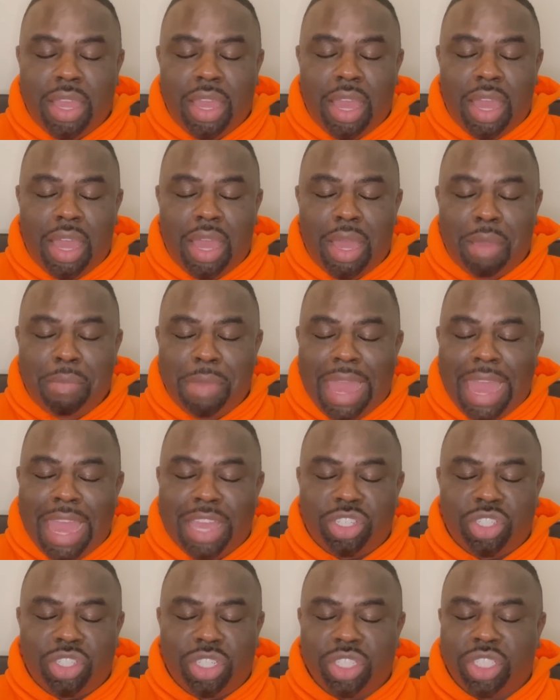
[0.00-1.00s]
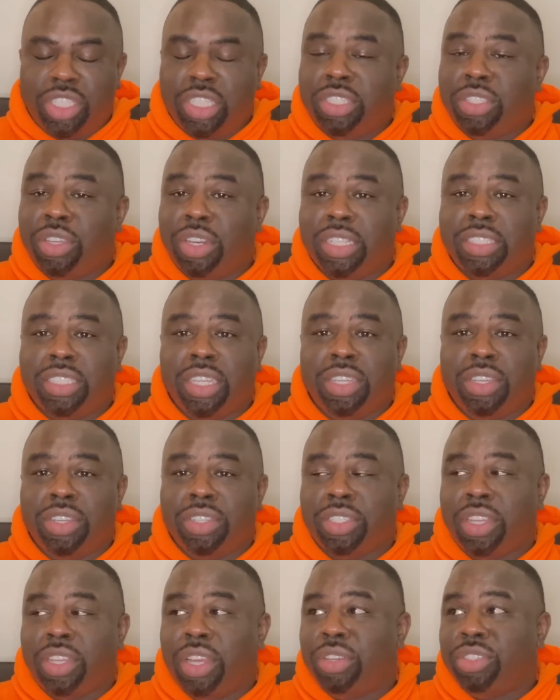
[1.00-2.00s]
Ashton. She's turning 10
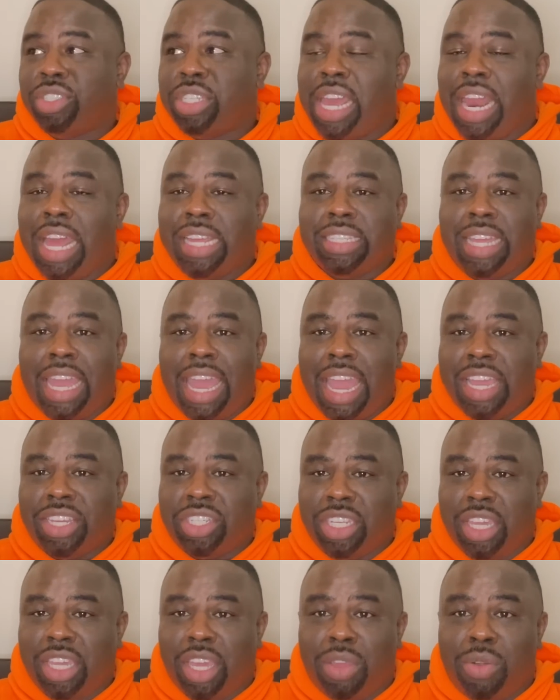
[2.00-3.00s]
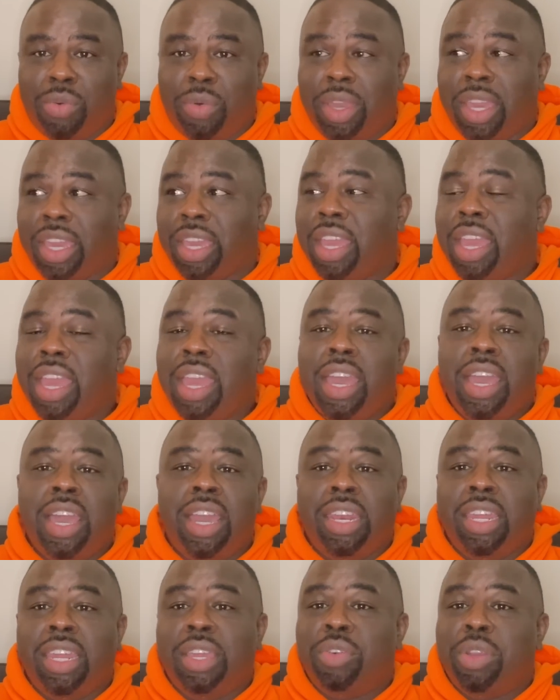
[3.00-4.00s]
years old. Shout out to Ashley and Quick.
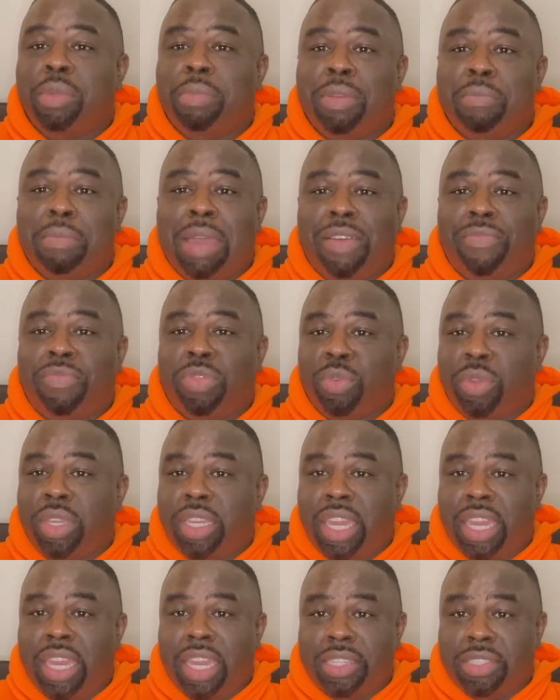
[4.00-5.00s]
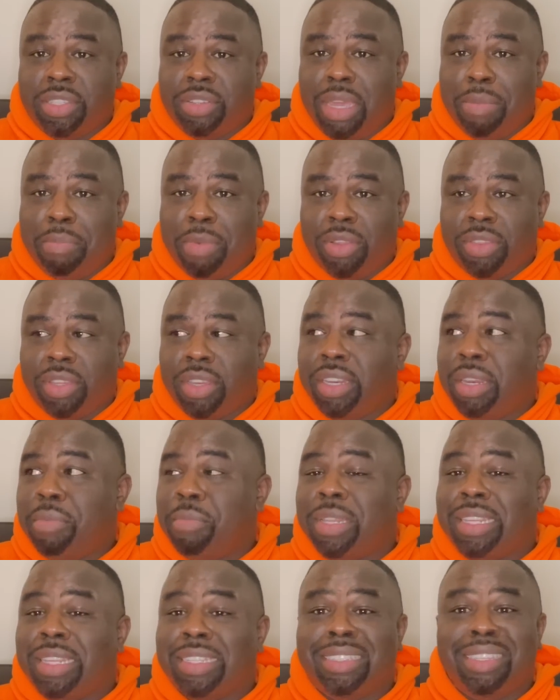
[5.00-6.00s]
Honey, it would have been about three kids on that birthday.
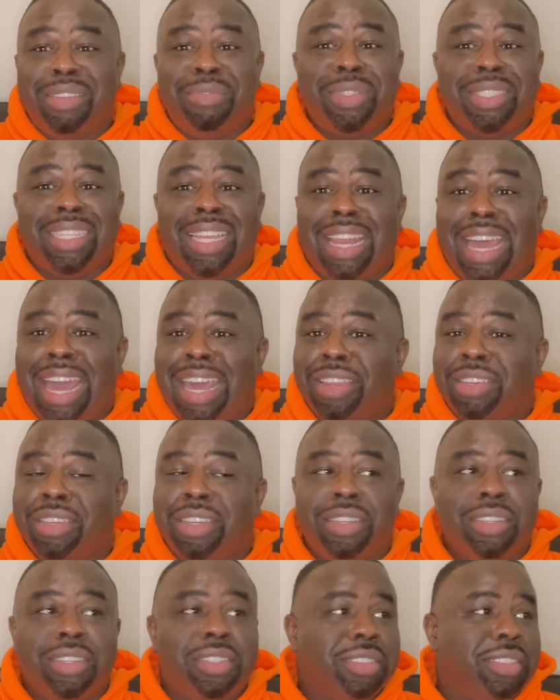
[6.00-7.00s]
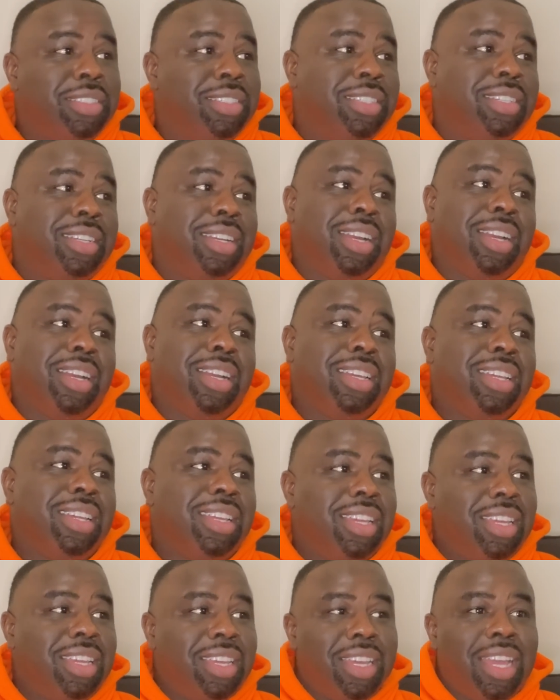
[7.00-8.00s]
Girl, them was a lot of girl.
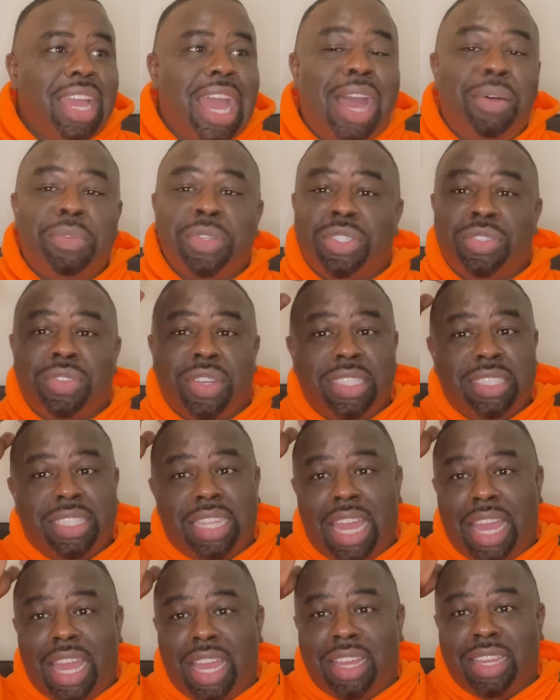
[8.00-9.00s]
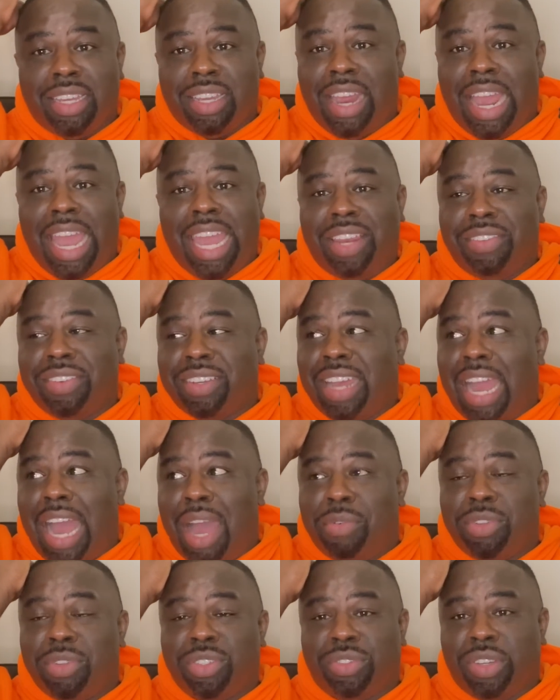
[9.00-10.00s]
I was stressed out. Girl,
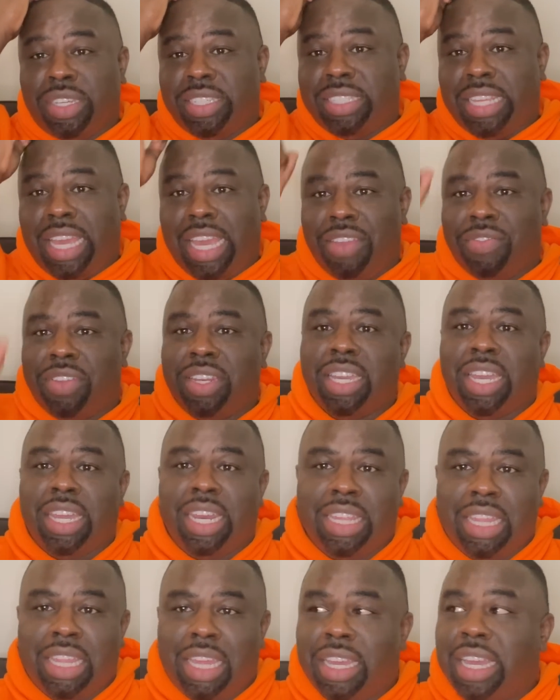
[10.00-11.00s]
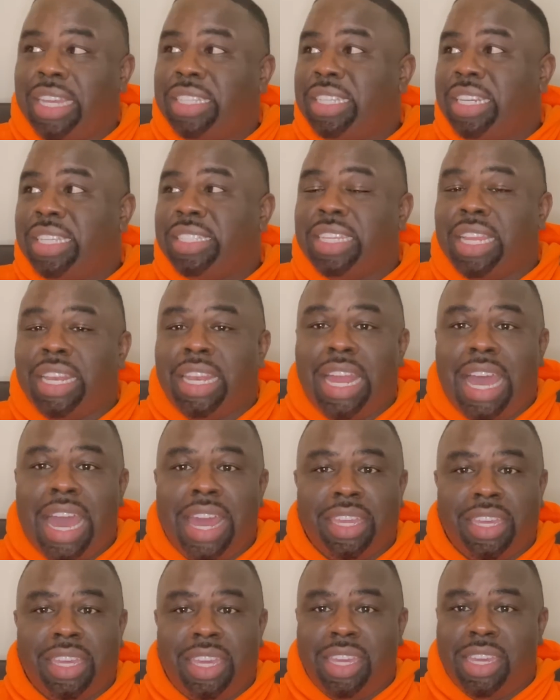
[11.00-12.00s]
I was stressed out even looking at that. Girl, I said, that's a
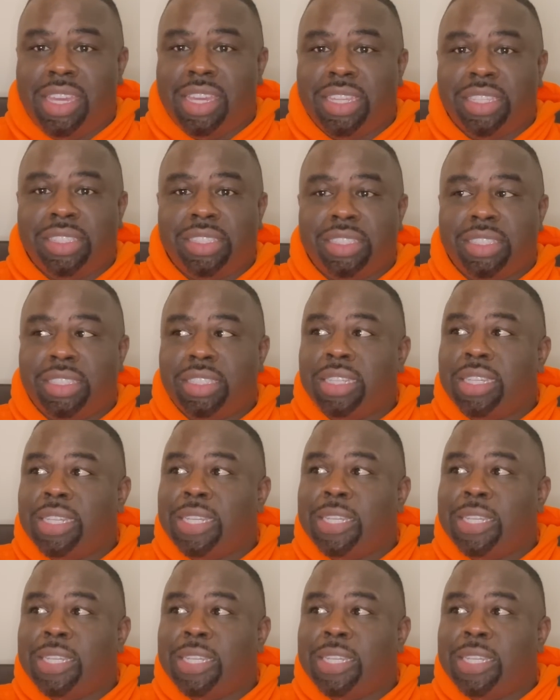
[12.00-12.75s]
lot of kids.